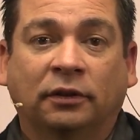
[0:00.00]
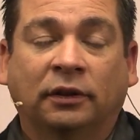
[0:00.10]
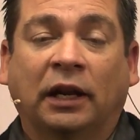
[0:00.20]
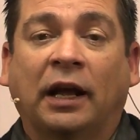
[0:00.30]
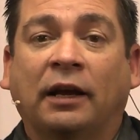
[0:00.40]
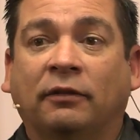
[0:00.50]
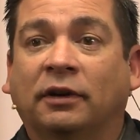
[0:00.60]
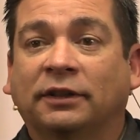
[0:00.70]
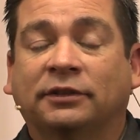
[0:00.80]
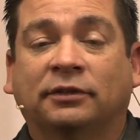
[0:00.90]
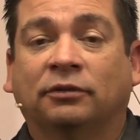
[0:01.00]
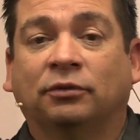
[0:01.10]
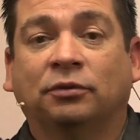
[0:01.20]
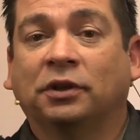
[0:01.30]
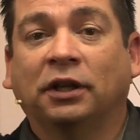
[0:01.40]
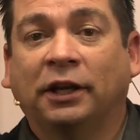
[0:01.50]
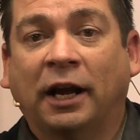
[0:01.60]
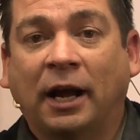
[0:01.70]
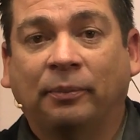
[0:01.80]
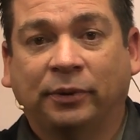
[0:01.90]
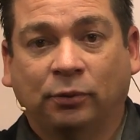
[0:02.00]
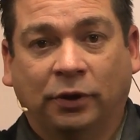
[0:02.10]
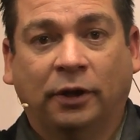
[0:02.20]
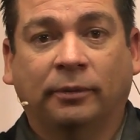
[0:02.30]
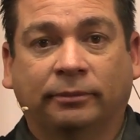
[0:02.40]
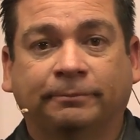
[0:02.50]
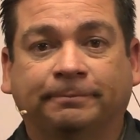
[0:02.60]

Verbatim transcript: that I was really happy with him.